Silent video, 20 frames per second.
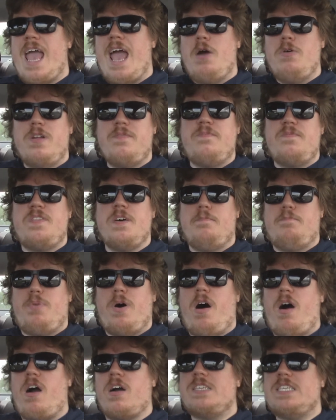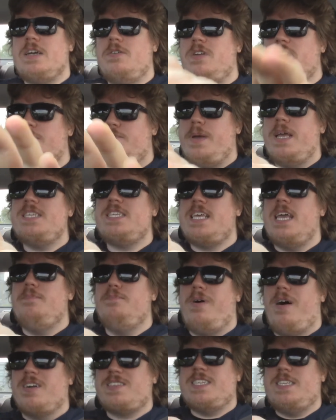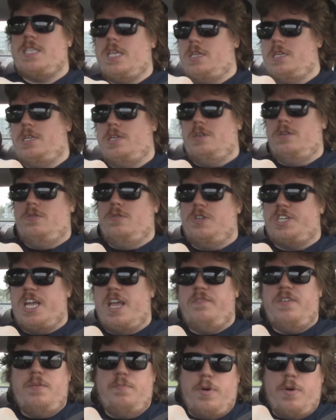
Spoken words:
Out of the base game box, it's a huge, heavy